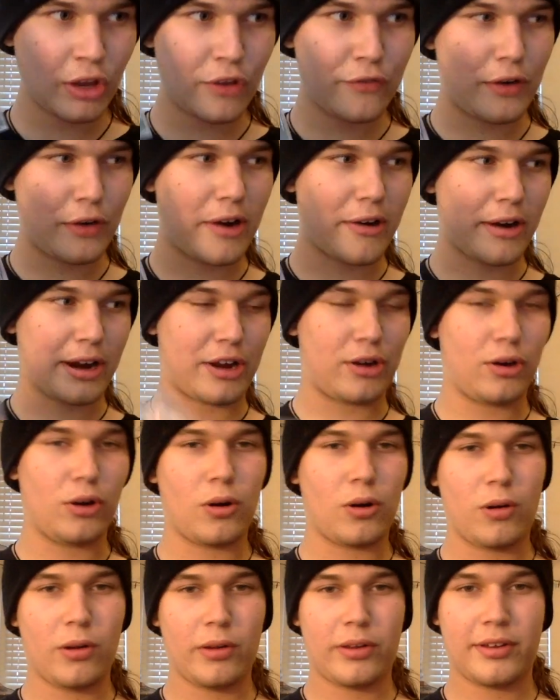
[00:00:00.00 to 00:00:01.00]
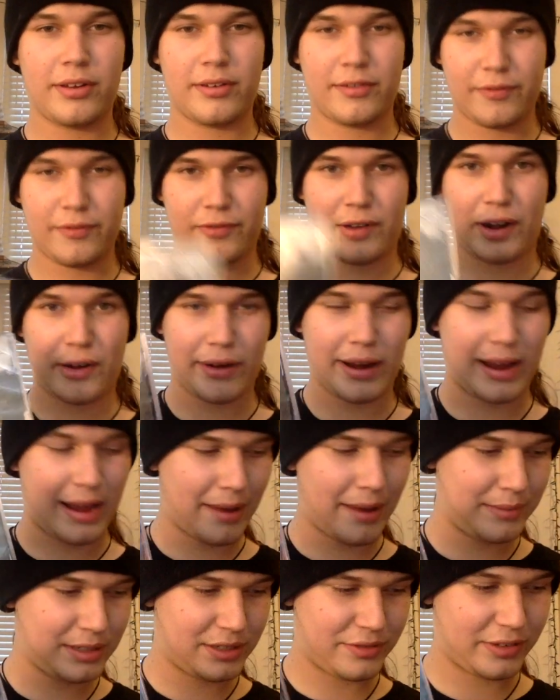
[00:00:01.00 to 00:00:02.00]
Very cold, very
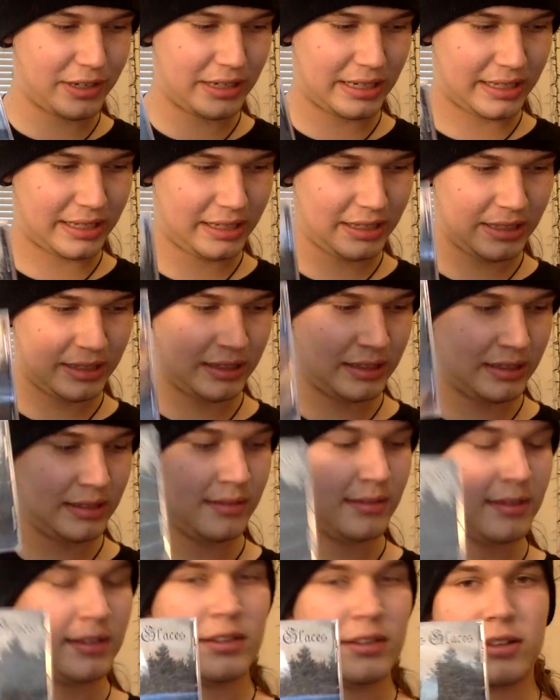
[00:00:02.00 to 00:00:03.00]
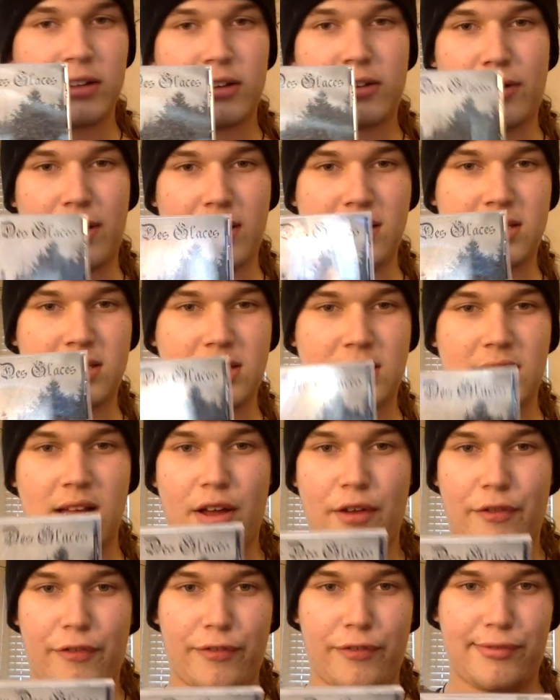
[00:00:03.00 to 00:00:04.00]
atmospheric. Great
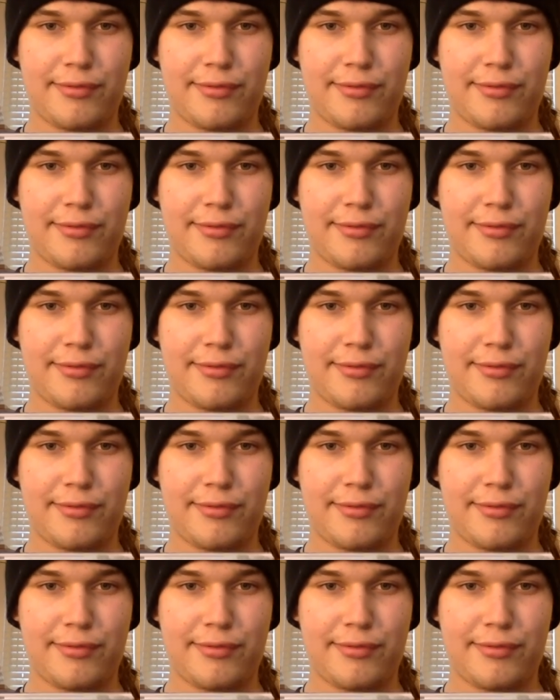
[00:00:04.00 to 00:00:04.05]
stuff.